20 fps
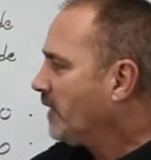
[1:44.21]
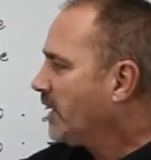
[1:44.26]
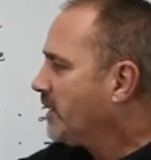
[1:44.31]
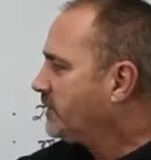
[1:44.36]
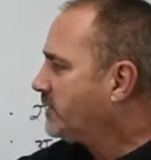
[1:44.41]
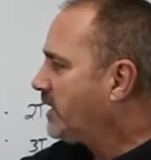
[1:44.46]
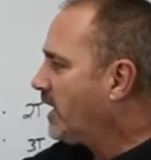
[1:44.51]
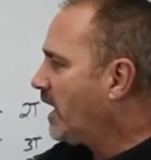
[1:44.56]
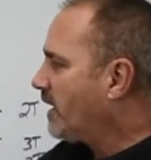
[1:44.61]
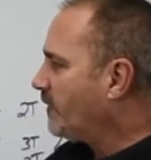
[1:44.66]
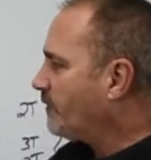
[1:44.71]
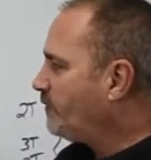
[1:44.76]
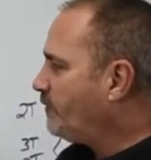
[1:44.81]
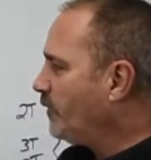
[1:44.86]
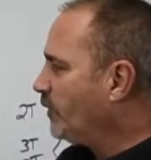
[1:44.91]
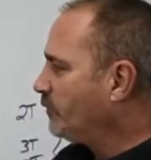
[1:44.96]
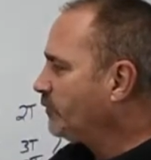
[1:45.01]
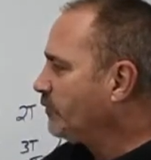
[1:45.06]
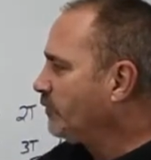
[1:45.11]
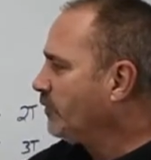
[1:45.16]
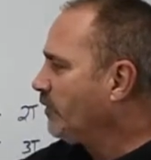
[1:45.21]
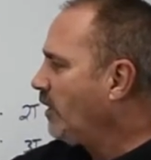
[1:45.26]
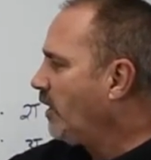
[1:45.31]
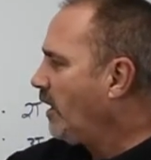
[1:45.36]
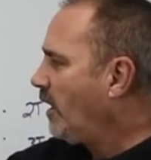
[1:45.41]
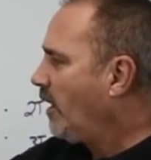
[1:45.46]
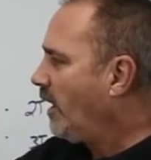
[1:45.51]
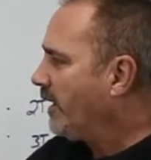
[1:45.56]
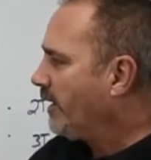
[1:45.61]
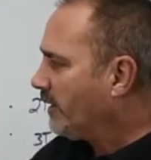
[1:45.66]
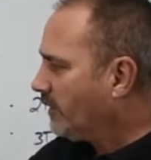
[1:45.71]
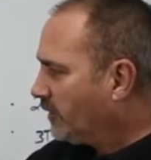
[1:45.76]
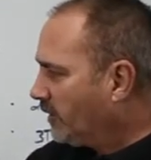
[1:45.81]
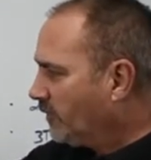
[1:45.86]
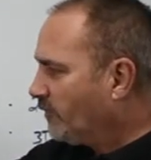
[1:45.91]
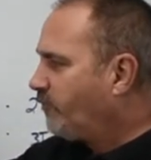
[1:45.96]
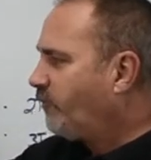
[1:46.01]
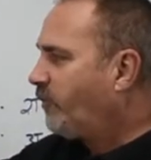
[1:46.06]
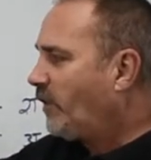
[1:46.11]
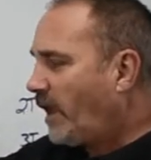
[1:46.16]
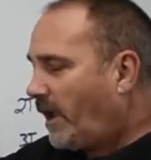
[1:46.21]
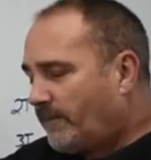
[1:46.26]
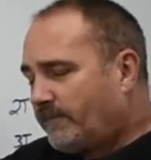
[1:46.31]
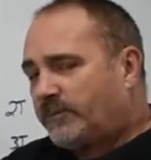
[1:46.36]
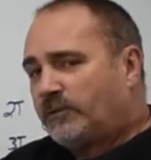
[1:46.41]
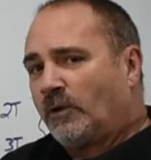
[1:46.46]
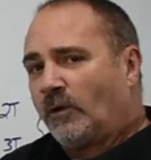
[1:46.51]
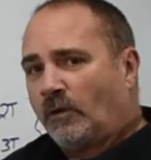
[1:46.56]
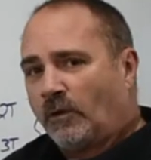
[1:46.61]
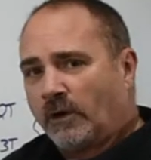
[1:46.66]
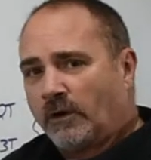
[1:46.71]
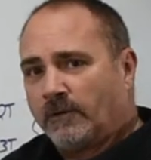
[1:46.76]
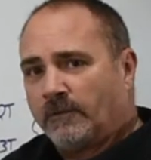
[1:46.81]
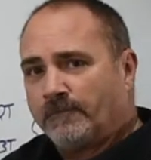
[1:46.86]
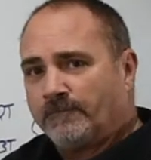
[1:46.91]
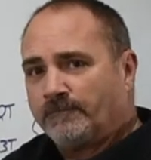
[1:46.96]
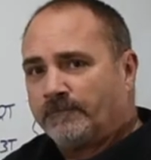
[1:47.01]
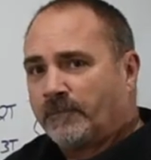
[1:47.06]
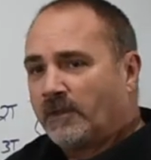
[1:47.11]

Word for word: It's got a filter and a little flap door.